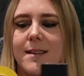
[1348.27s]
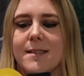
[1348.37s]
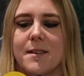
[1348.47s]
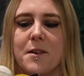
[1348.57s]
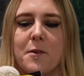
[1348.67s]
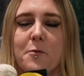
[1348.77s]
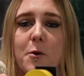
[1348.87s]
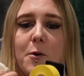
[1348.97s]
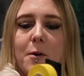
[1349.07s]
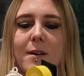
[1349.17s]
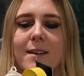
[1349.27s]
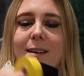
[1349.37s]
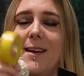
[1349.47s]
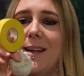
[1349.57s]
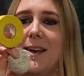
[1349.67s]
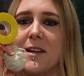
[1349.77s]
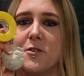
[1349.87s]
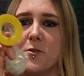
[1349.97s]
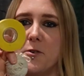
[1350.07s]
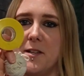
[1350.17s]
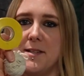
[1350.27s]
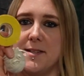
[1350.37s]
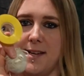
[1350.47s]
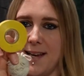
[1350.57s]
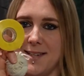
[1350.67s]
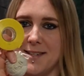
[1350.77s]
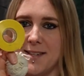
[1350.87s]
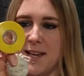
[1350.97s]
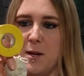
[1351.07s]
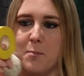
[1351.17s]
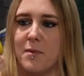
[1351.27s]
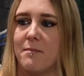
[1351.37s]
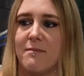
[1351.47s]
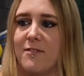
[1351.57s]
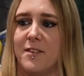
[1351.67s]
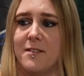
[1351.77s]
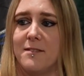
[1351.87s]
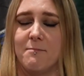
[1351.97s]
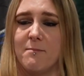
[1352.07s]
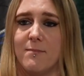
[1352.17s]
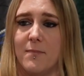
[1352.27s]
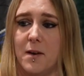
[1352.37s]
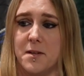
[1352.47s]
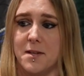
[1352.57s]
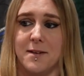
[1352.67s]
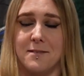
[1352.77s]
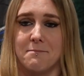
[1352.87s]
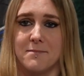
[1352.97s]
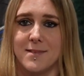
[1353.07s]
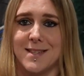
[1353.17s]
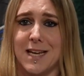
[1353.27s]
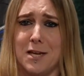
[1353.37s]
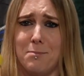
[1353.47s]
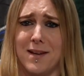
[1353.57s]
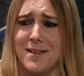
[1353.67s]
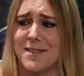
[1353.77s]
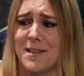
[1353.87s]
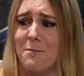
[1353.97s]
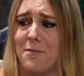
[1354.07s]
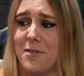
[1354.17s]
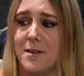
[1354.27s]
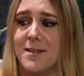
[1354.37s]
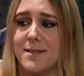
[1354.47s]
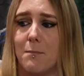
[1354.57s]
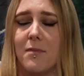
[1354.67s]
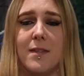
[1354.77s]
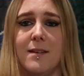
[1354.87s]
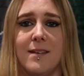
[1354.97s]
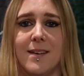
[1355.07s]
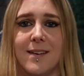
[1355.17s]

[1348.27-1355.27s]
So I've got electrical insulation tape for, I don't know, taping something to something.